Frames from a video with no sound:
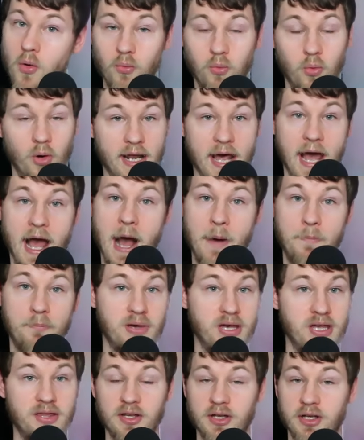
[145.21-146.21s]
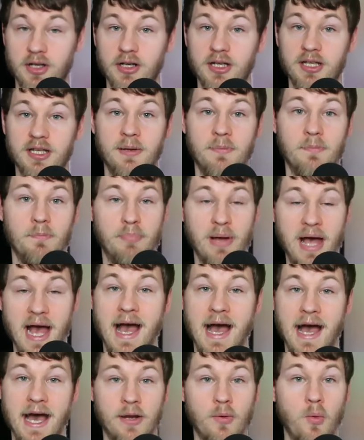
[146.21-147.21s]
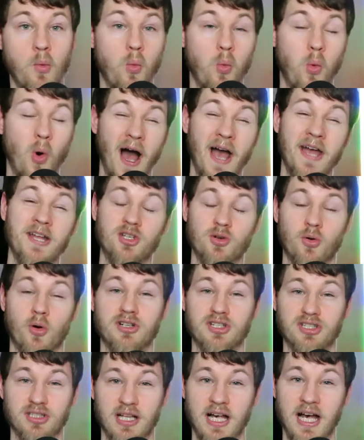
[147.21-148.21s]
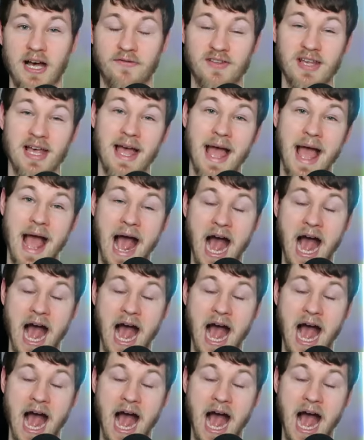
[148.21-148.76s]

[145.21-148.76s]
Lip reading: What happened, the good and bad, why George left,